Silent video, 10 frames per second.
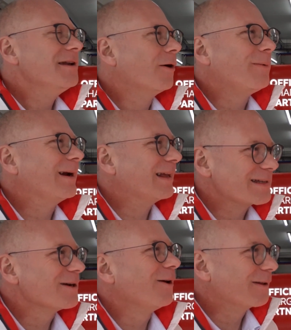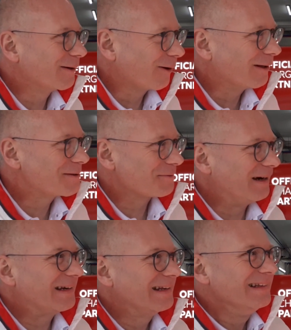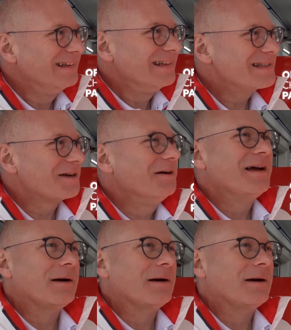Nobody has all the knowledge, right? So